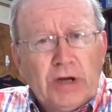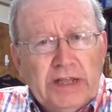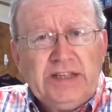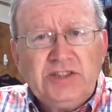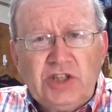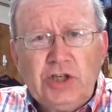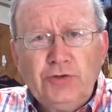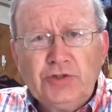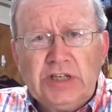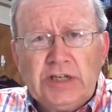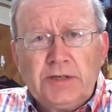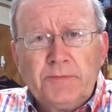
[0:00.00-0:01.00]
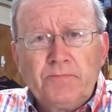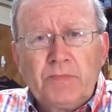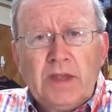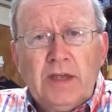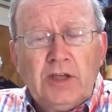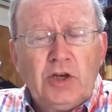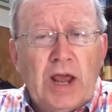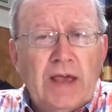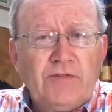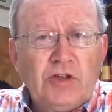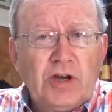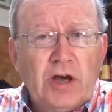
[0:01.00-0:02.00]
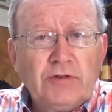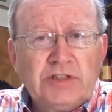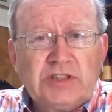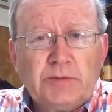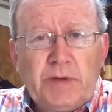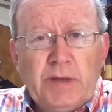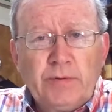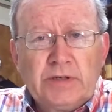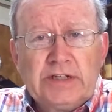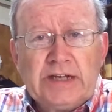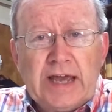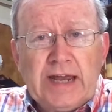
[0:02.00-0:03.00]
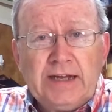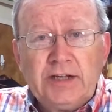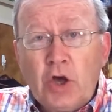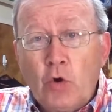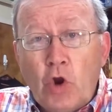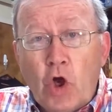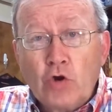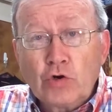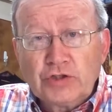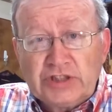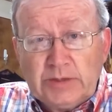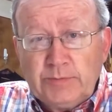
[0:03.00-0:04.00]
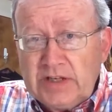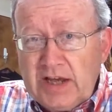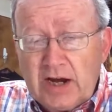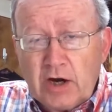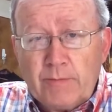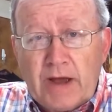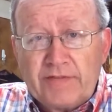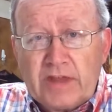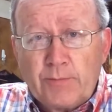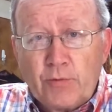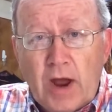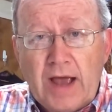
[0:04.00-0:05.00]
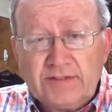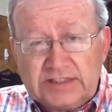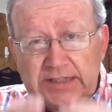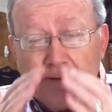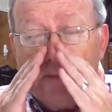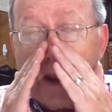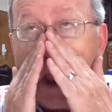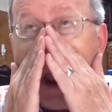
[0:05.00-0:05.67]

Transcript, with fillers: Please use it you know, have you noticed that people today no longer seem to care about that privacy?